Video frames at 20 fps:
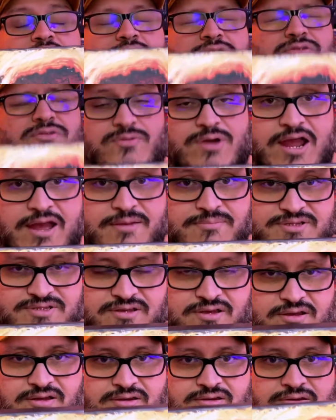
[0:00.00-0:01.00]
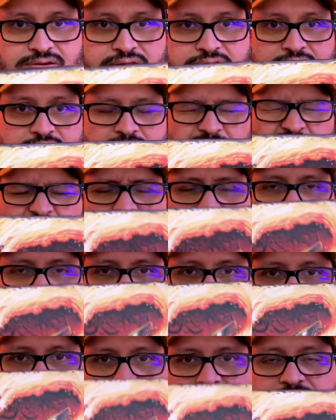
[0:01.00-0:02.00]
through Amazon,
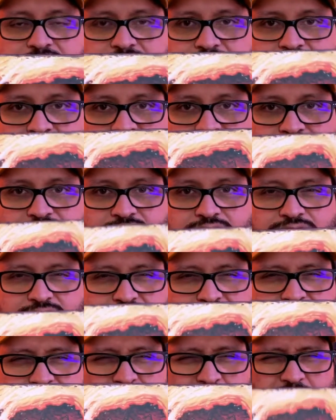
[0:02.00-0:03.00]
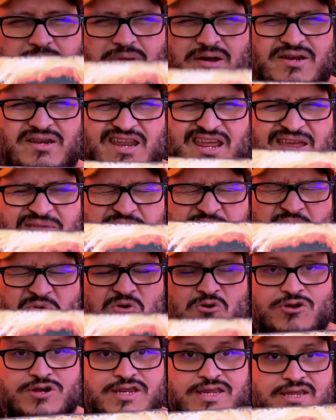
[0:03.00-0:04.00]
but I noticed Monday
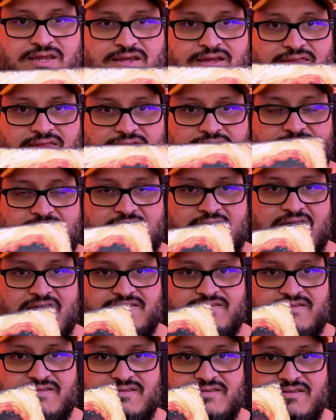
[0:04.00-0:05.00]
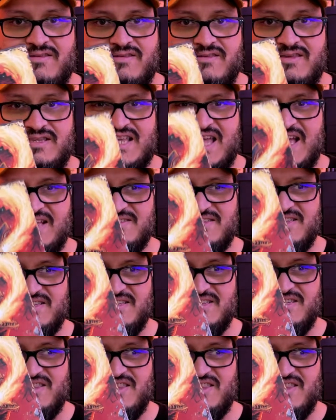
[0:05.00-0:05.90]
morning that this hadn't